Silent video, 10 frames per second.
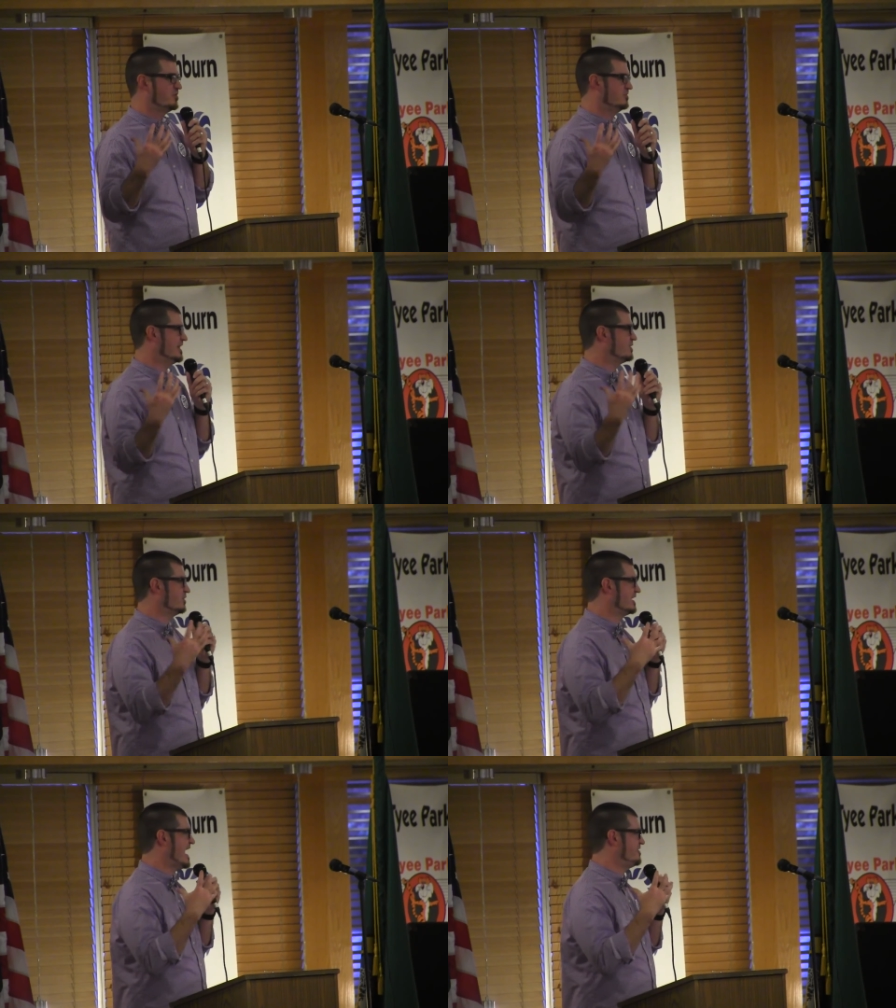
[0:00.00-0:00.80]

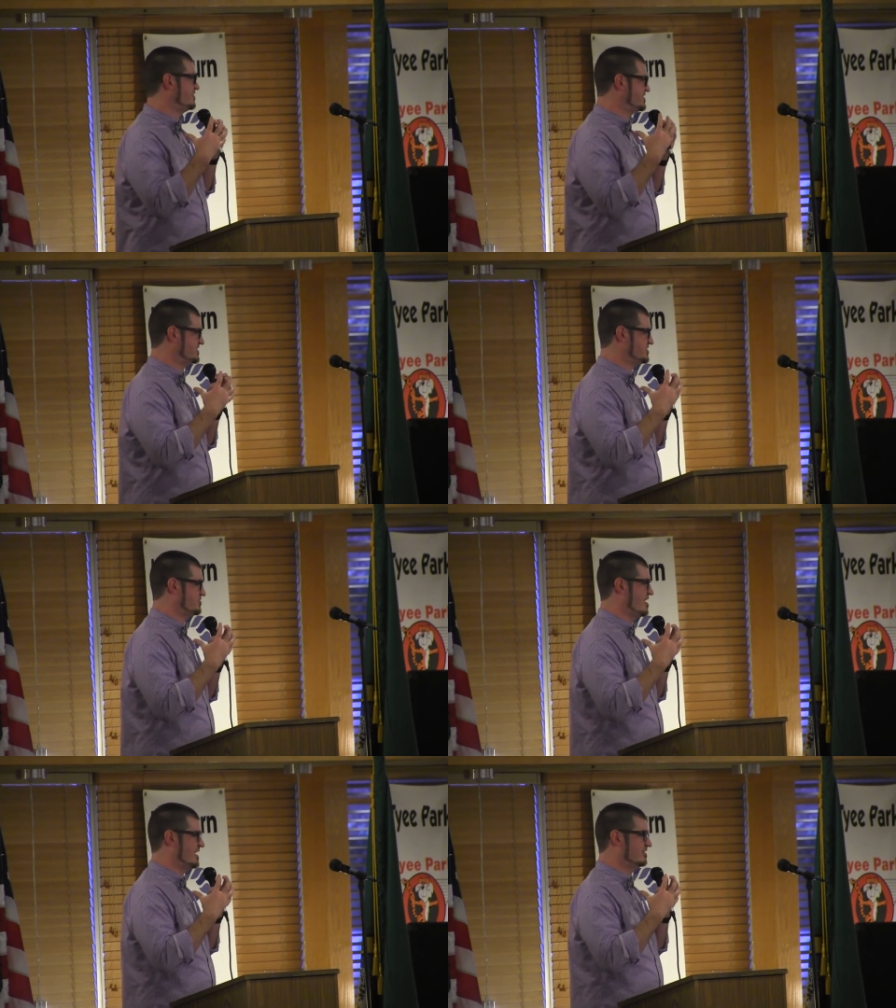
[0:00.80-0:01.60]
Lakewood gathers its
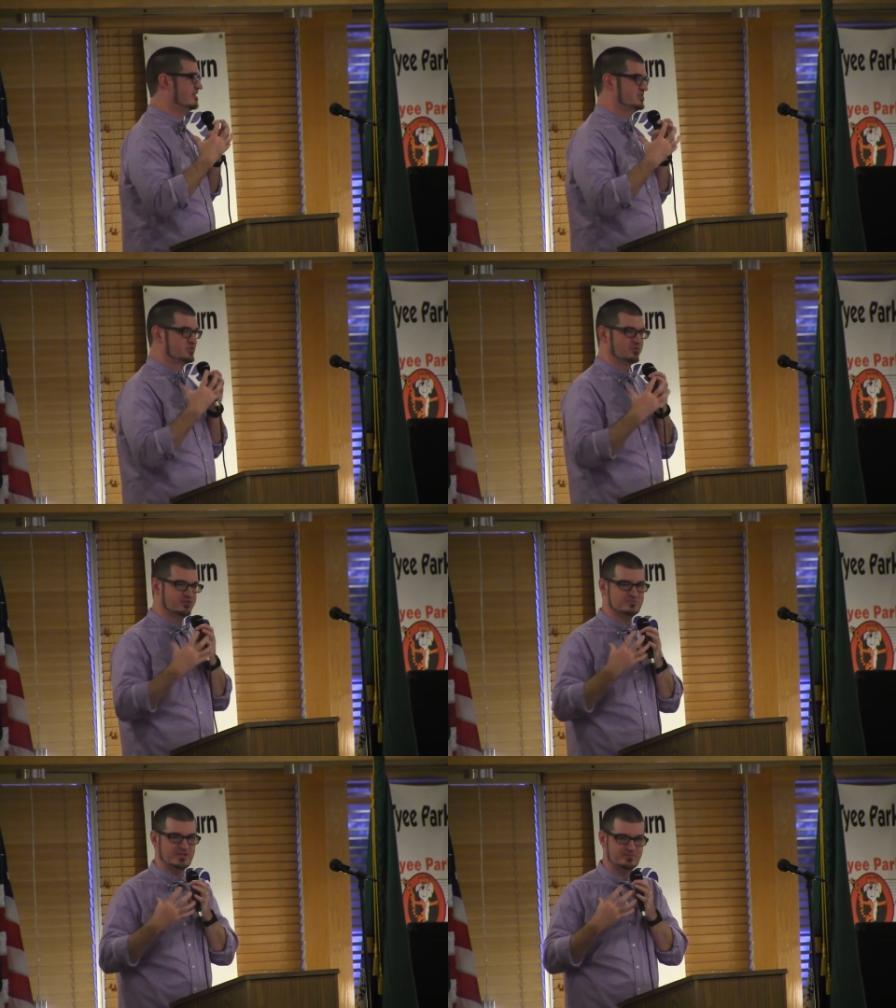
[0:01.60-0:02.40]
strength is through
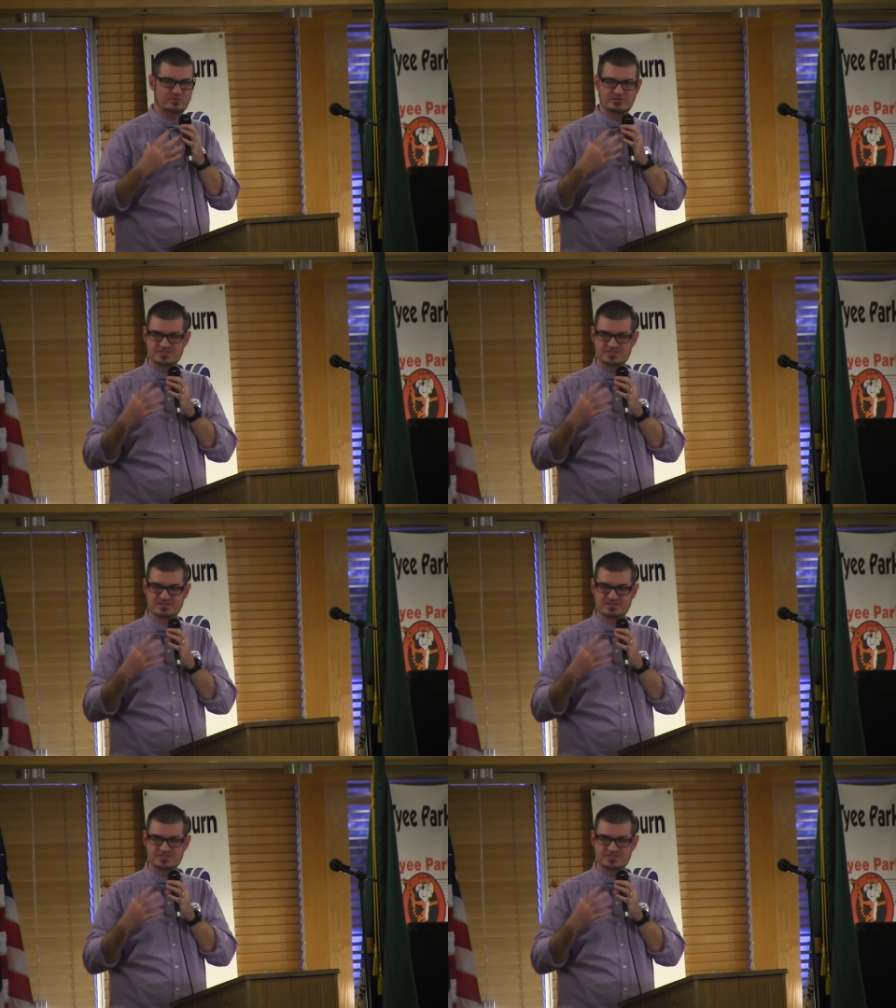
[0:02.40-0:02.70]
its people,